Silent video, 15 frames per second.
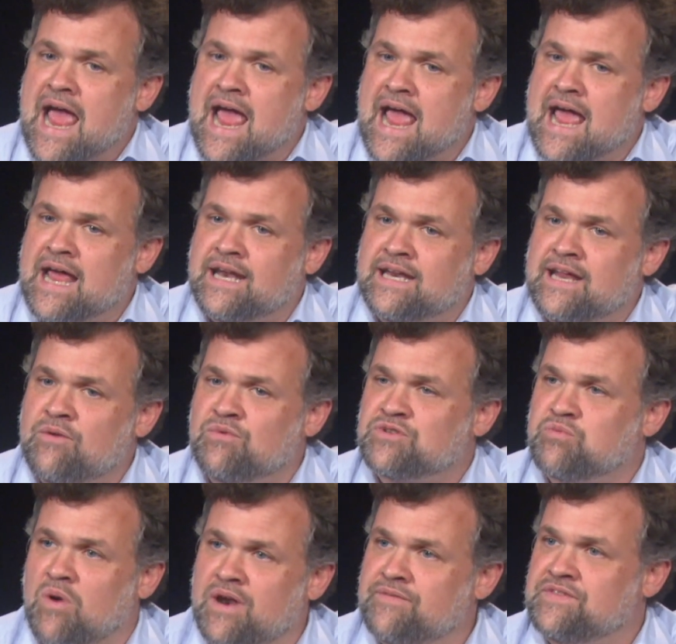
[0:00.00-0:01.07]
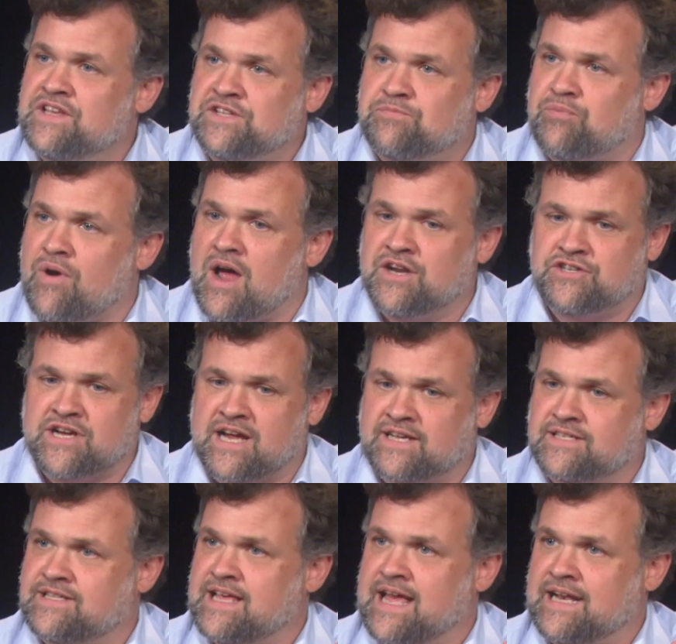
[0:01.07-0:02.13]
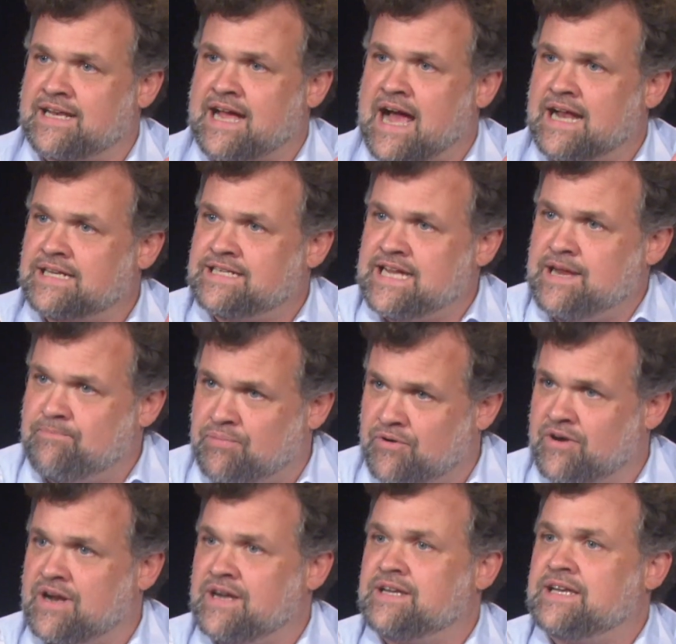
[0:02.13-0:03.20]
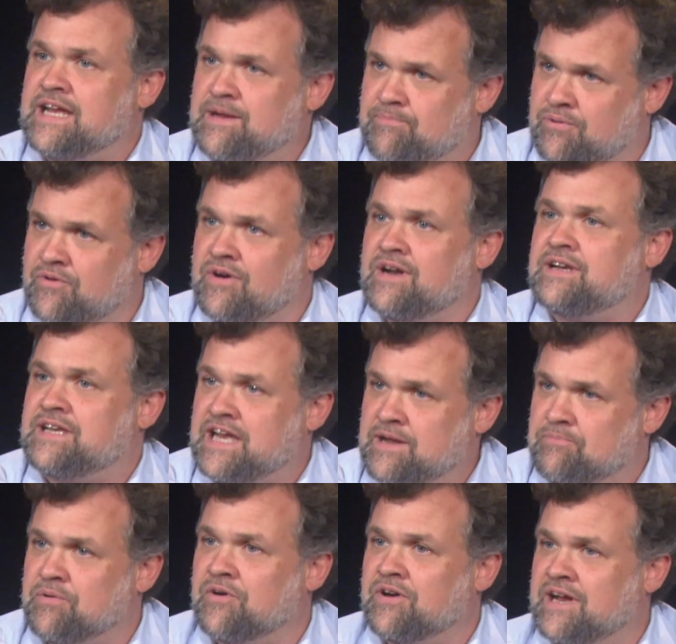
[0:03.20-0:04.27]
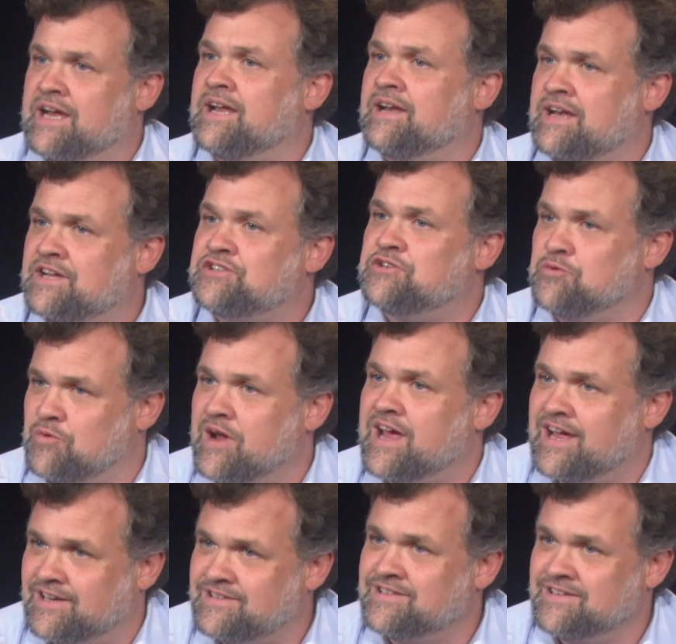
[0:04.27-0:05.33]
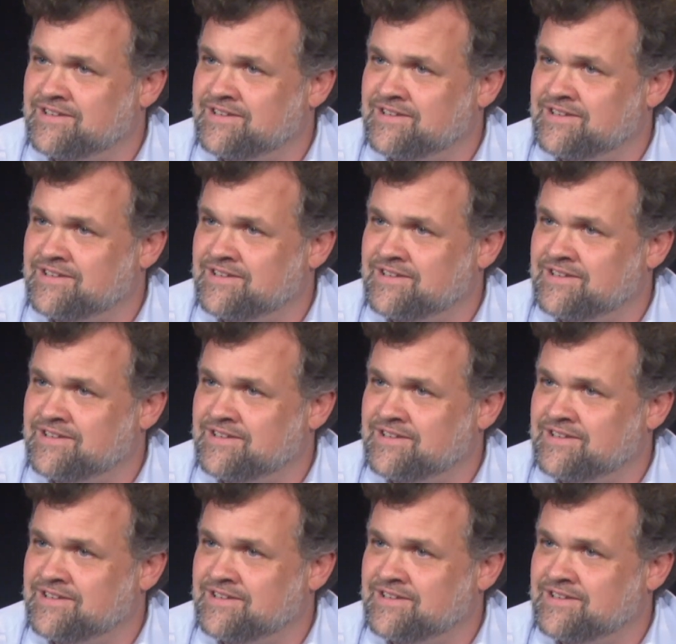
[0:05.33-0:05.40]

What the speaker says: And it was one of these projects that got deeper and deeper and deeper in as you went.